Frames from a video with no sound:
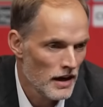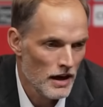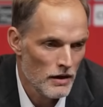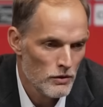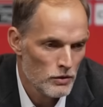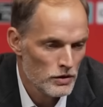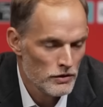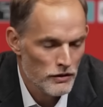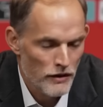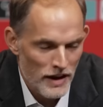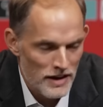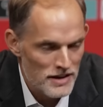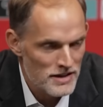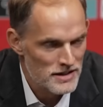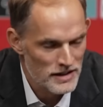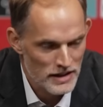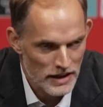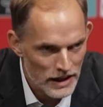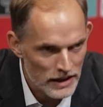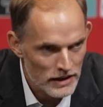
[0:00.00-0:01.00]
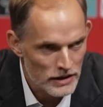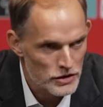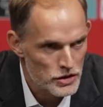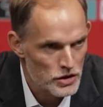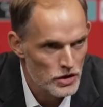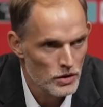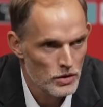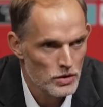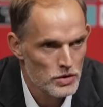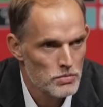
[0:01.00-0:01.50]
I would fancy an English
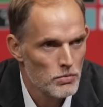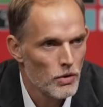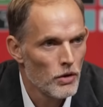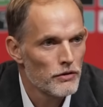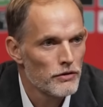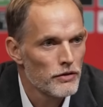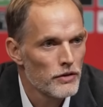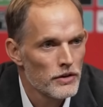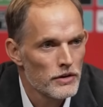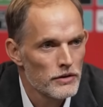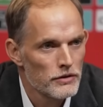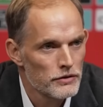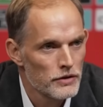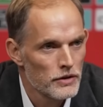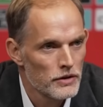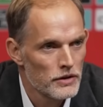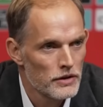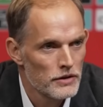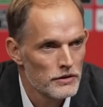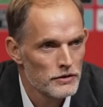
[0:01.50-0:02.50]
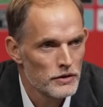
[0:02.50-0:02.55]
coach more for, for,